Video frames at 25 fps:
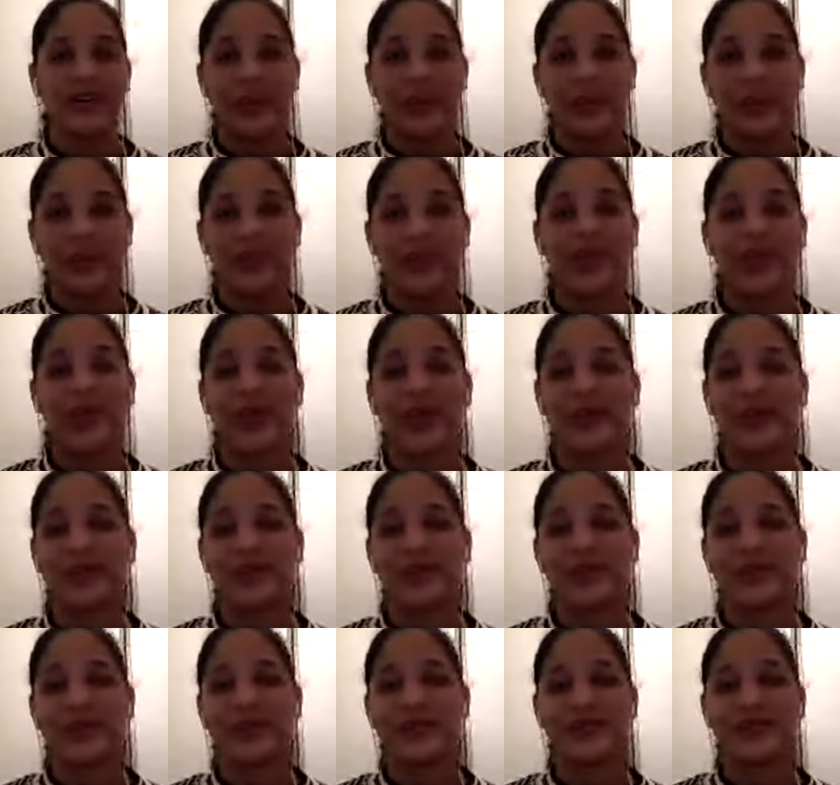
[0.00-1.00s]

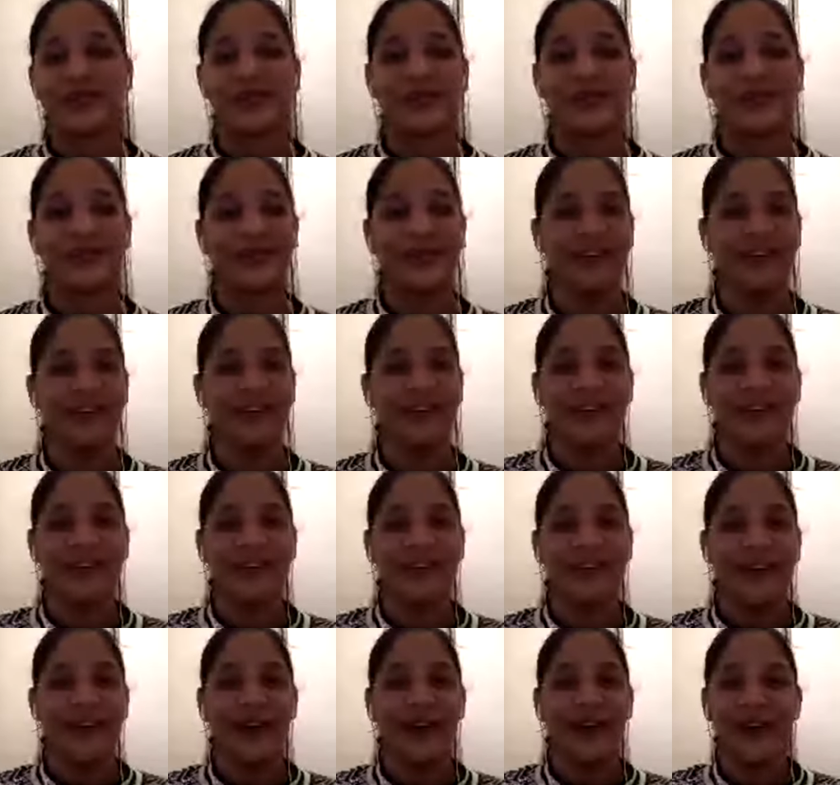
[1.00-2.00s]
there's
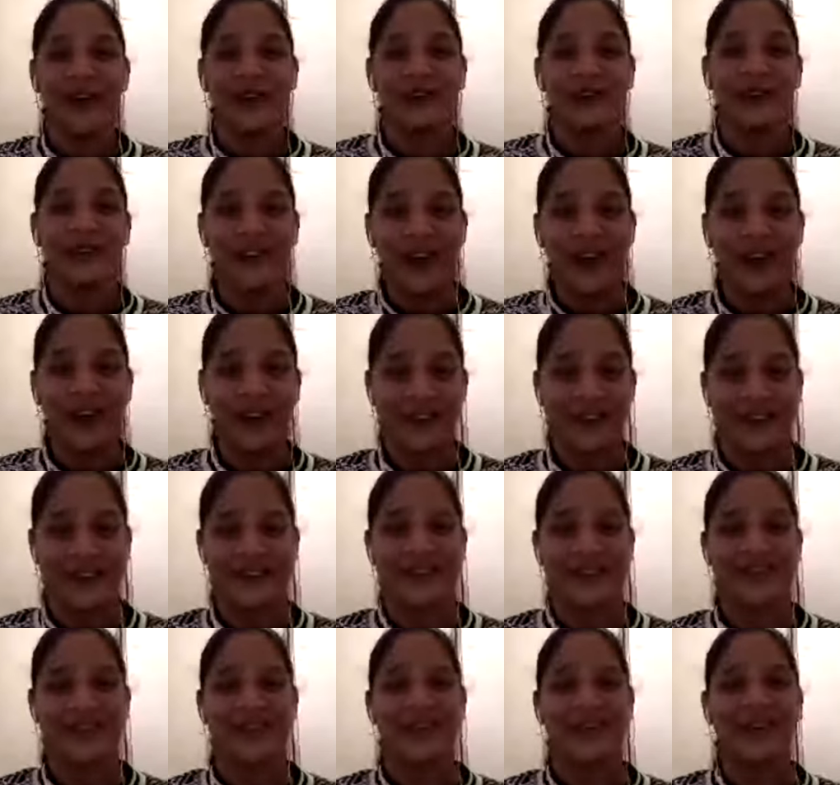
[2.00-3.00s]

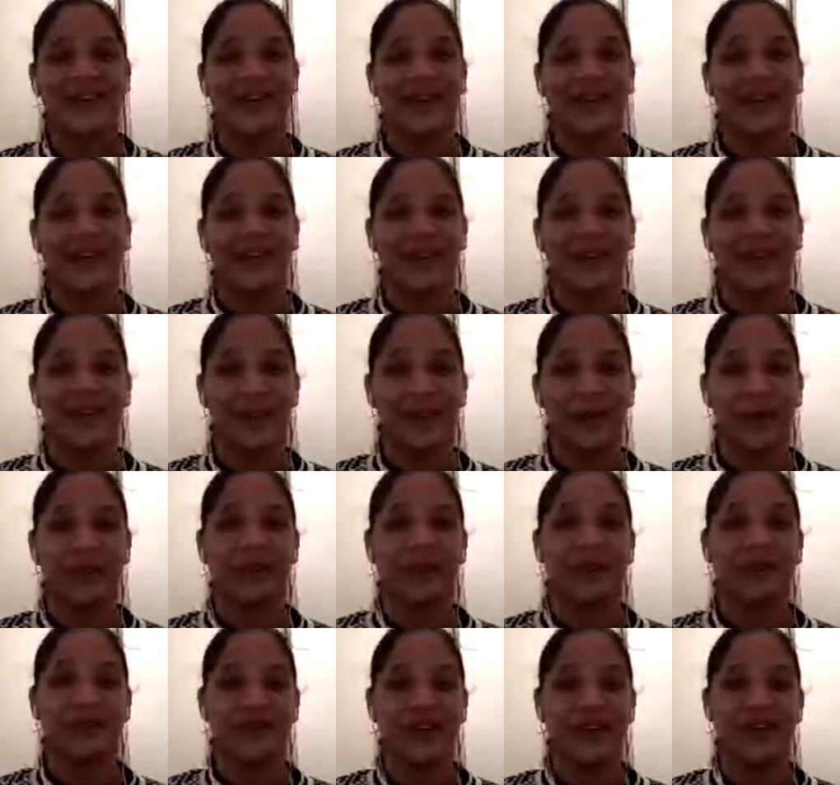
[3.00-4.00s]
100x the number
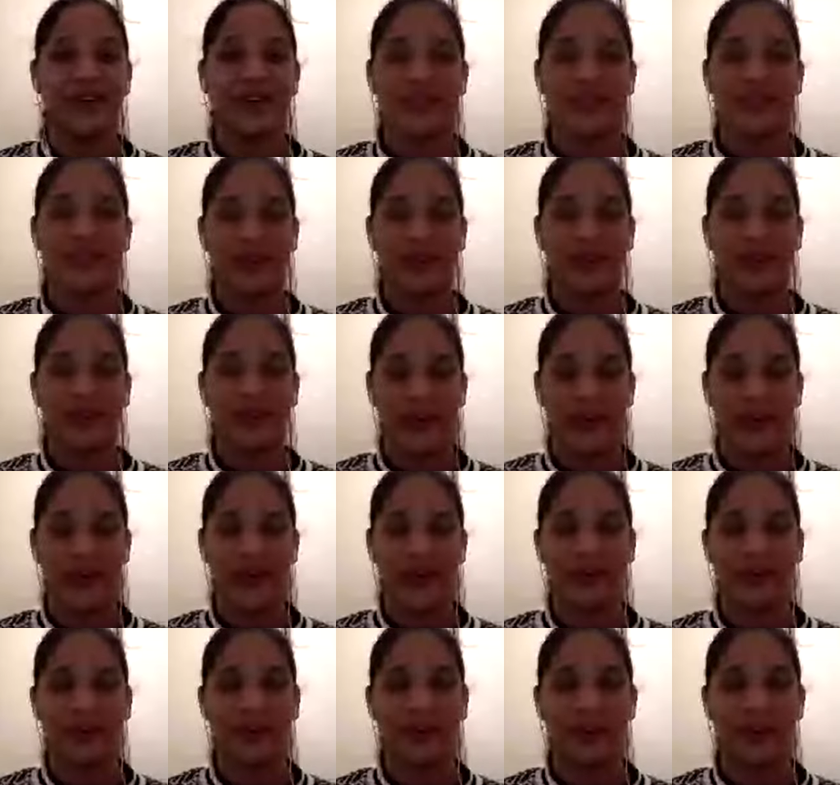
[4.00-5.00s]
of ideas in your
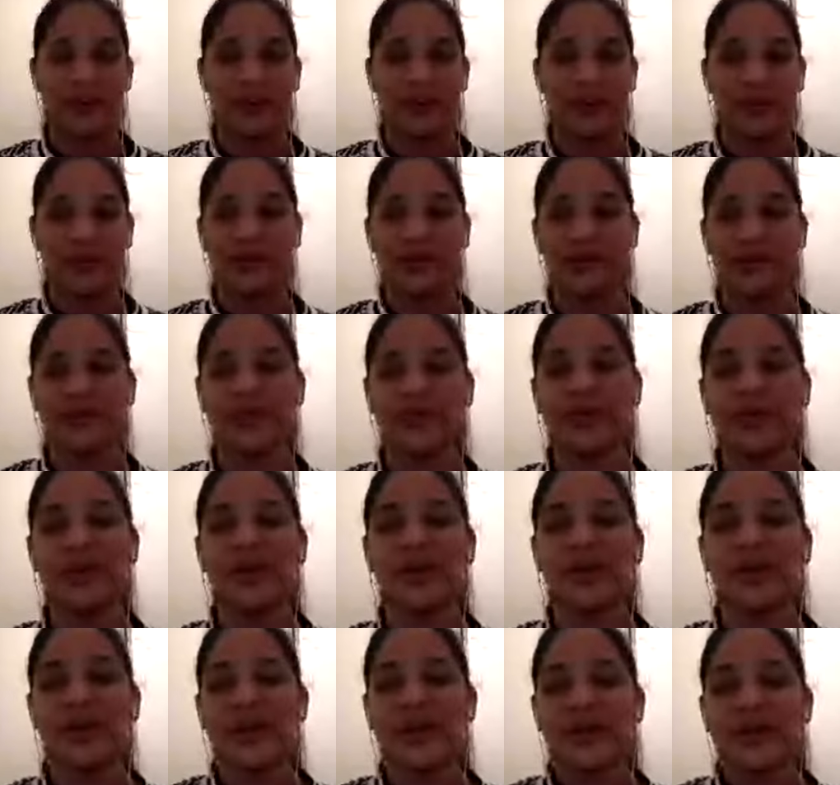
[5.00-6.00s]
head, probably,
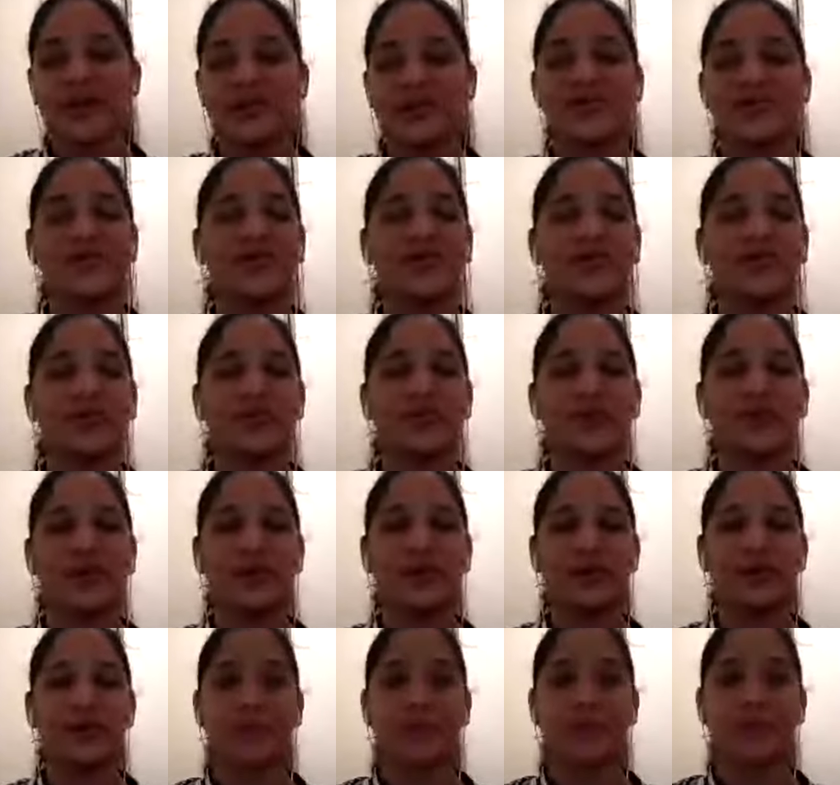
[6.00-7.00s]
So
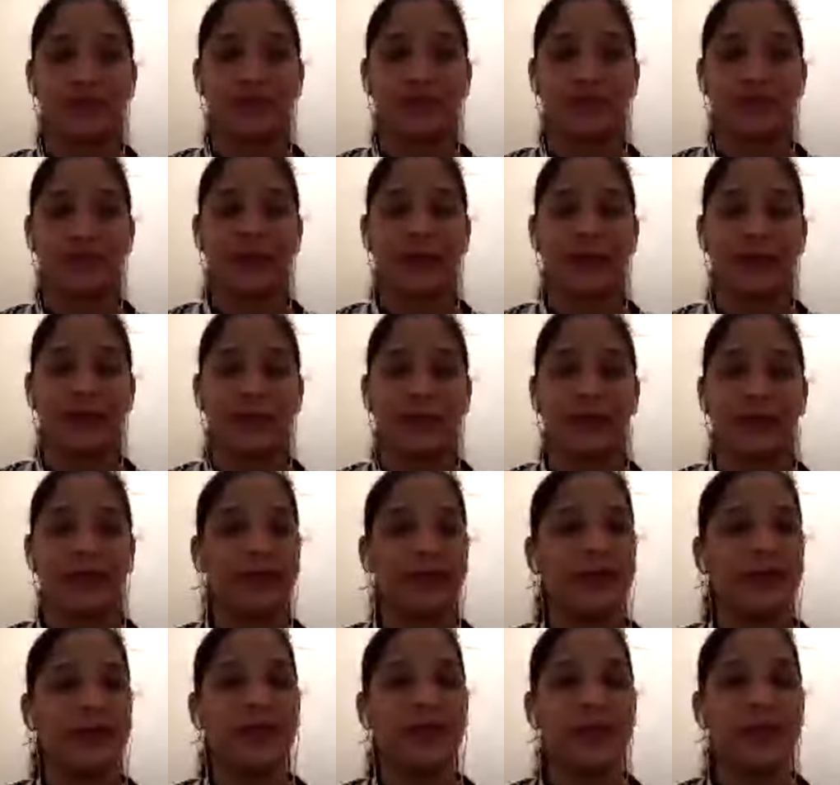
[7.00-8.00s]
please remember,
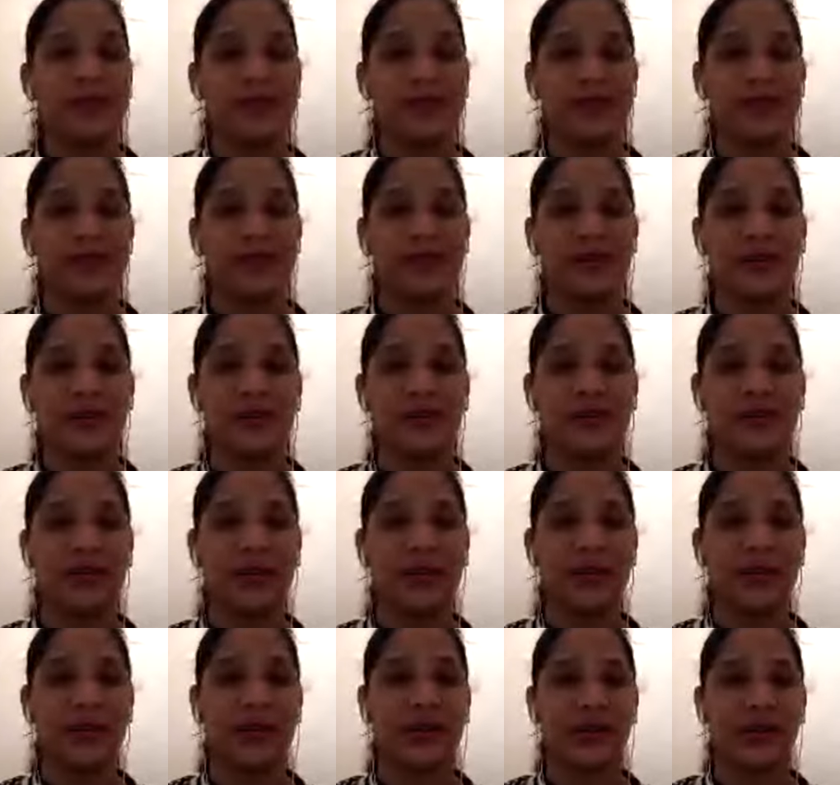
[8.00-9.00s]
please
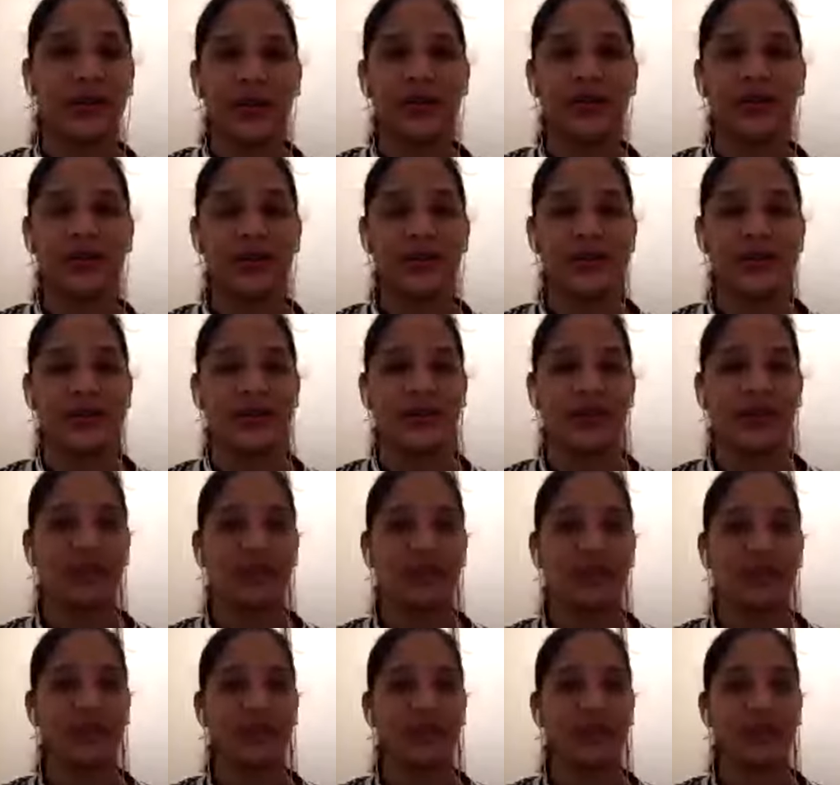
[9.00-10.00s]
be kind on
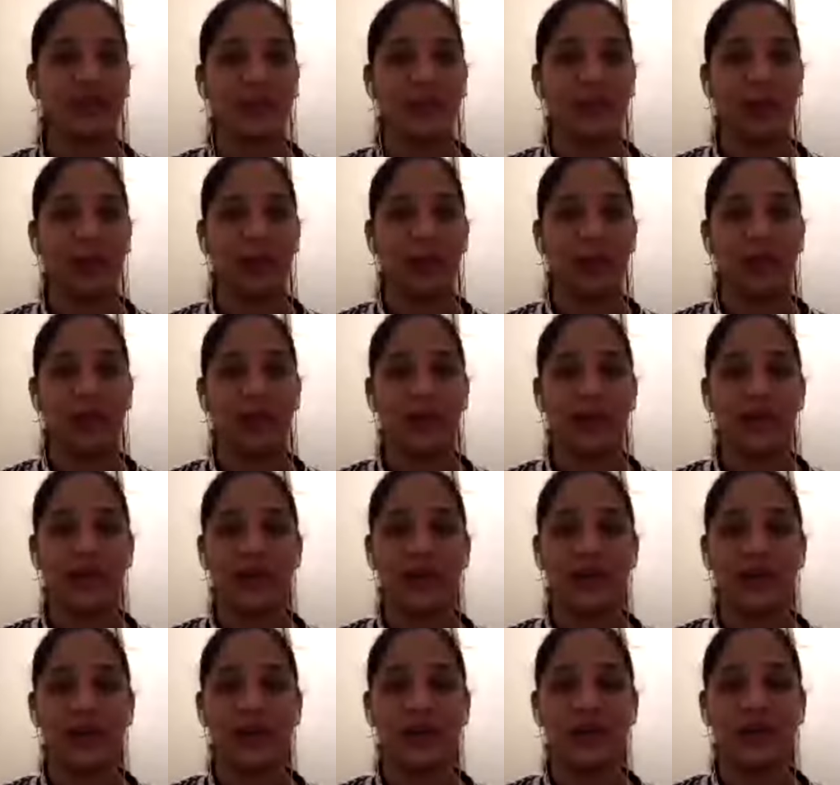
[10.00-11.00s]
yourself and remember
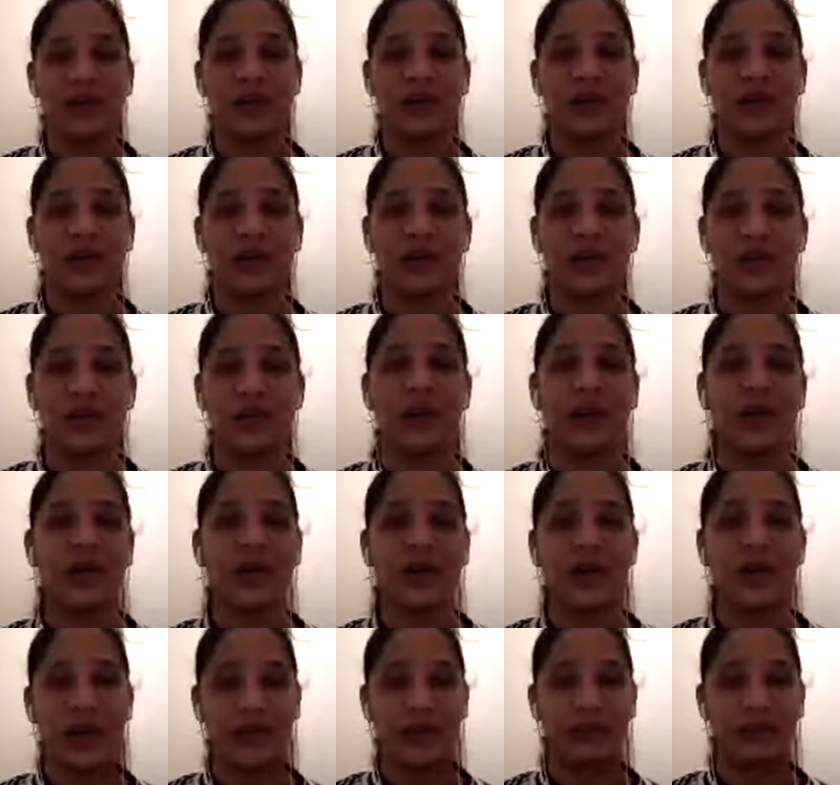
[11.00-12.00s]
that you can
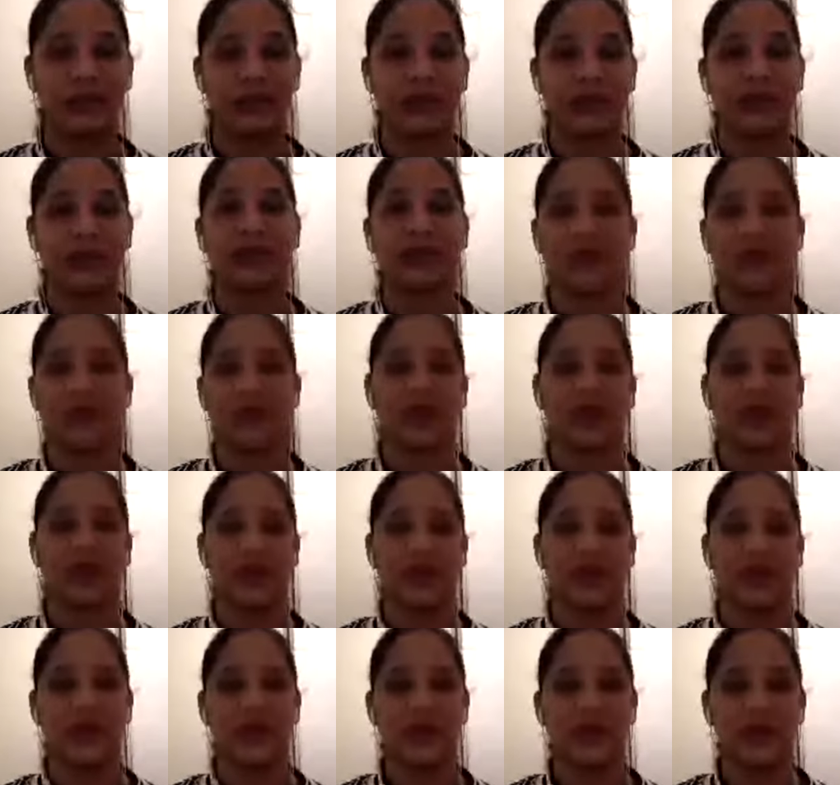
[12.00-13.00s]
never run out
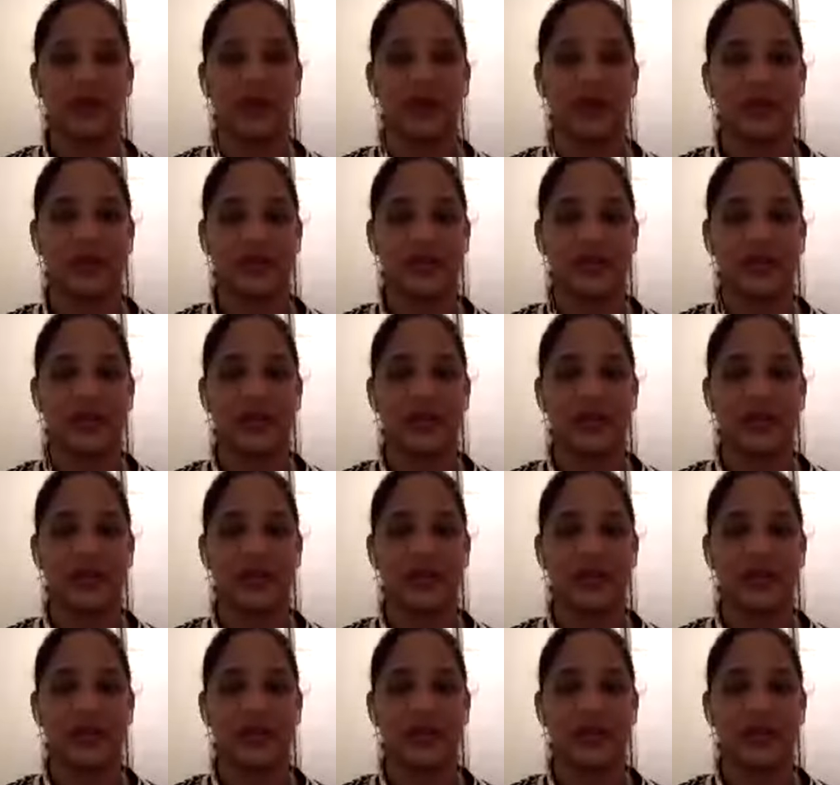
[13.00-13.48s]
of ideas.